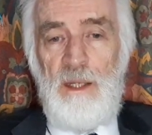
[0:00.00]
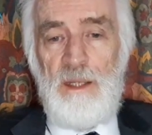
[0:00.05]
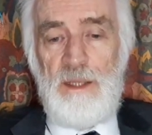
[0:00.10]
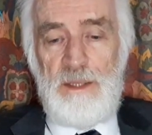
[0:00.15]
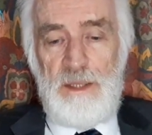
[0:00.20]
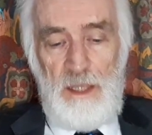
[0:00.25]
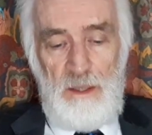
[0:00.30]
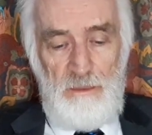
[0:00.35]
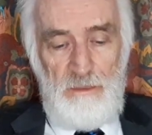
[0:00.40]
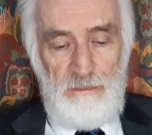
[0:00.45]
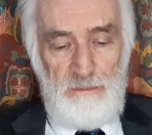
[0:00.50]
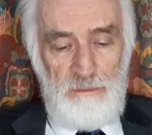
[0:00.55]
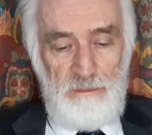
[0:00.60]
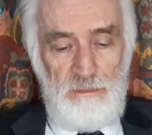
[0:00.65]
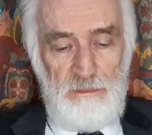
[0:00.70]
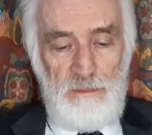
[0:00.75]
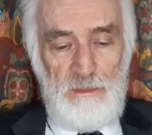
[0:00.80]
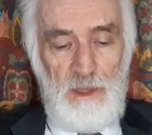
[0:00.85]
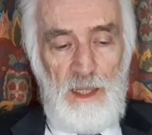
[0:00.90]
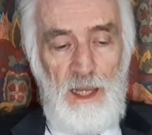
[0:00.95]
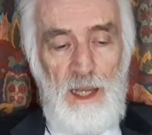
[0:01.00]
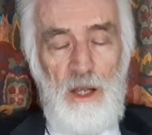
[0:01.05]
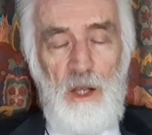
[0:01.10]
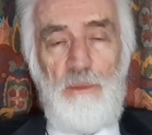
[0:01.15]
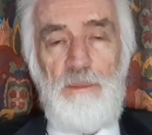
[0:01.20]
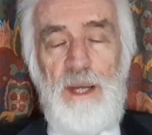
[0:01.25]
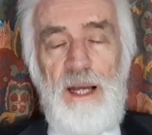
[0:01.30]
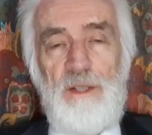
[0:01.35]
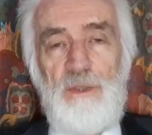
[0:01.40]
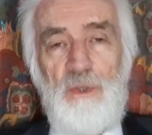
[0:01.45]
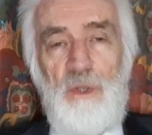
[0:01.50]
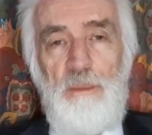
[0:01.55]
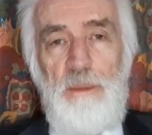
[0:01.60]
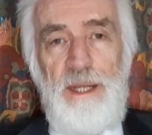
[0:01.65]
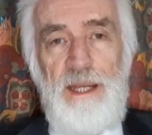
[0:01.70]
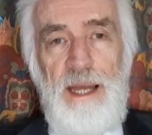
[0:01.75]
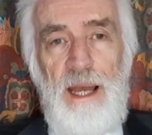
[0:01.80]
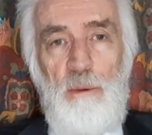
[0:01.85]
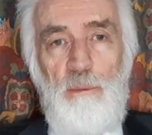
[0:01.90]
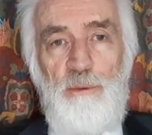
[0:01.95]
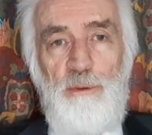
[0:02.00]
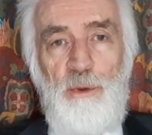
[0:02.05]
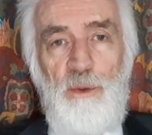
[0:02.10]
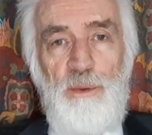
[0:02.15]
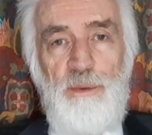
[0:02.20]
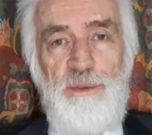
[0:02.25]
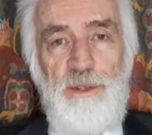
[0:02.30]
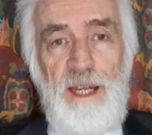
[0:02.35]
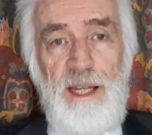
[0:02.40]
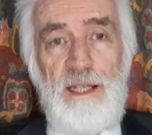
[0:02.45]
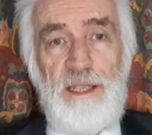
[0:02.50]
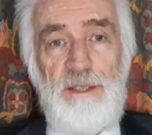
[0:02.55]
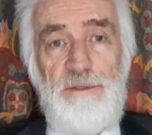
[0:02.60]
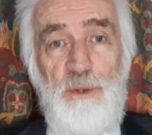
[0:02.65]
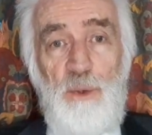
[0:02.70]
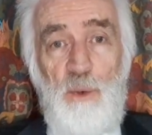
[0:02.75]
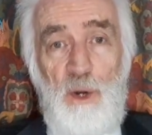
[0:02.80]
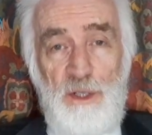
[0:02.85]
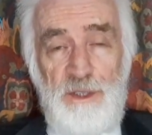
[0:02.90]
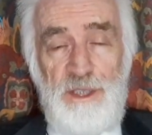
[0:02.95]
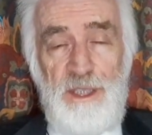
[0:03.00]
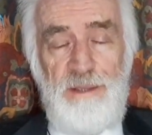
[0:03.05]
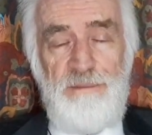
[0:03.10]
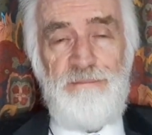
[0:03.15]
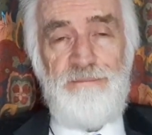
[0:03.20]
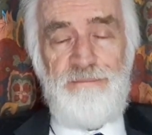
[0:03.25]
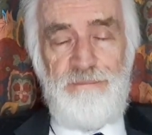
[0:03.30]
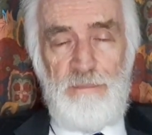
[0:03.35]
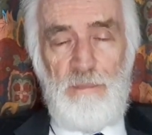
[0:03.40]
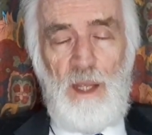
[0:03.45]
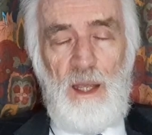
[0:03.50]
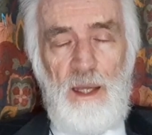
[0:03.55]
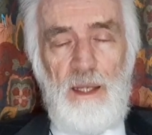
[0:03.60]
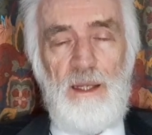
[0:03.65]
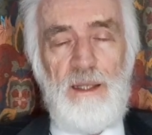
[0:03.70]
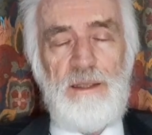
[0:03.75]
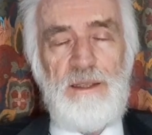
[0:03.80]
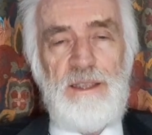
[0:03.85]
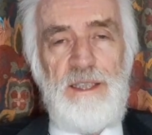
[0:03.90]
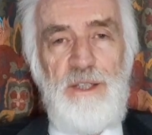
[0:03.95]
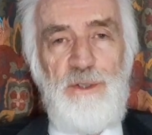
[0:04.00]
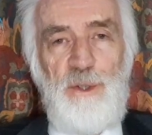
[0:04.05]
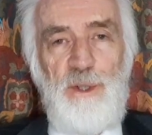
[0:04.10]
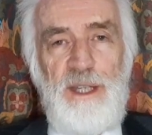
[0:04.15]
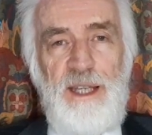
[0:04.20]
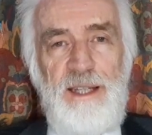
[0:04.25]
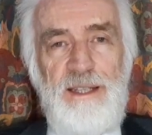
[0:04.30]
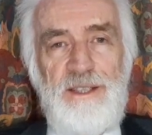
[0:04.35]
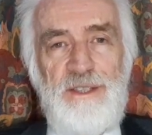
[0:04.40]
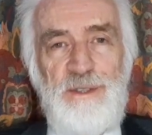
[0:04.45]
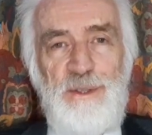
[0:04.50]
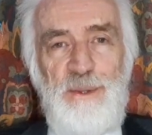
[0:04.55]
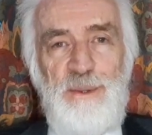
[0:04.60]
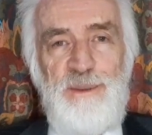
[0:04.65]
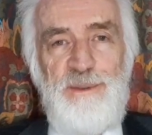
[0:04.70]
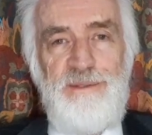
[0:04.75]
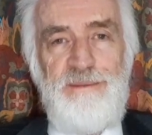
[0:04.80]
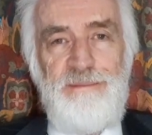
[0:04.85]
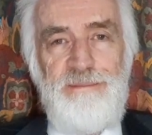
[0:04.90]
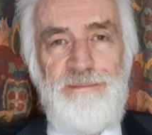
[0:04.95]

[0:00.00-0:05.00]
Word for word: So I hope that's all been helpful. Thanks for watching and I'll see you all again soon.